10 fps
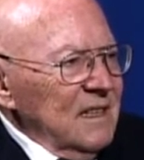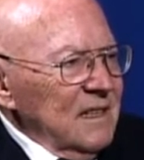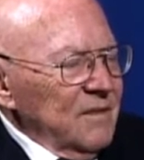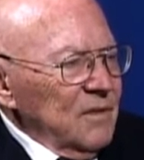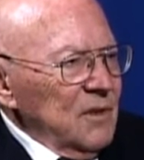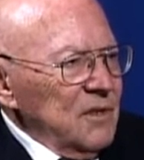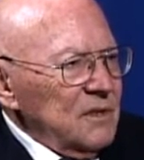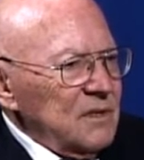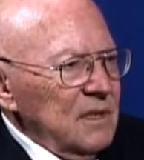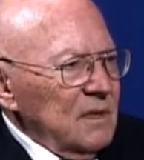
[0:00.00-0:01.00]
Of course you're
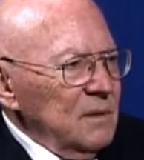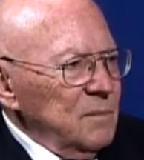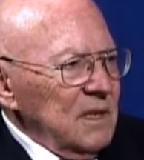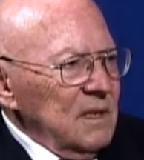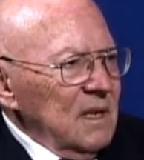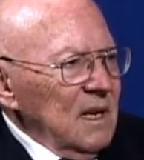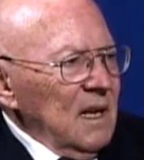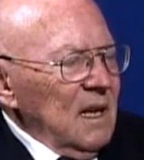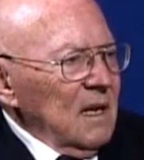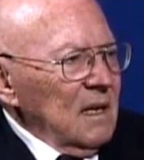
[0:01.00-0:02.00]
scared, but
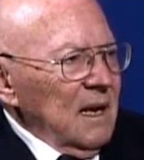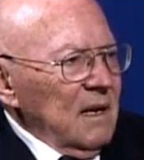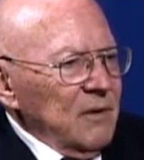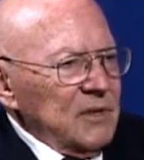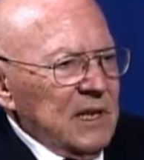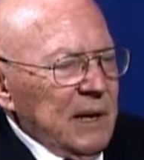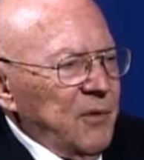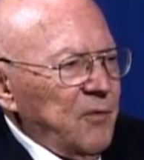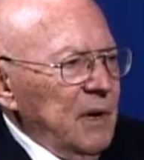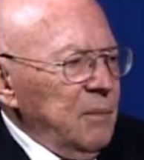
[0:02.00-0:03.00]
I always kept
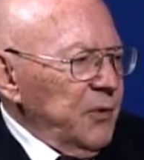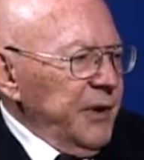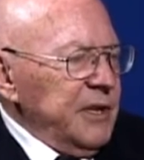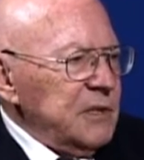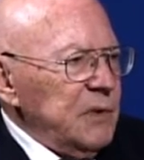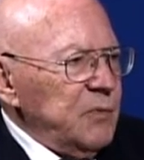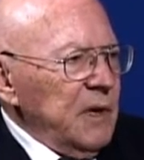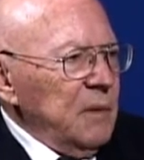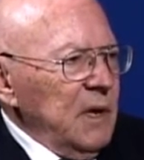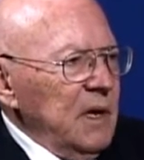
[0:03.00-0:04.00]
3 Marines
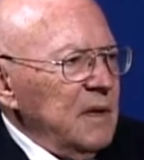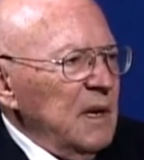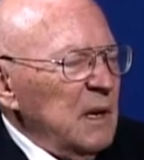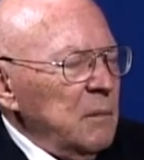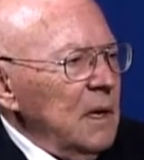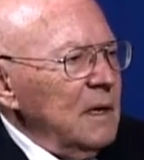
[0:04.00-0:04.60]
between me and the enemy.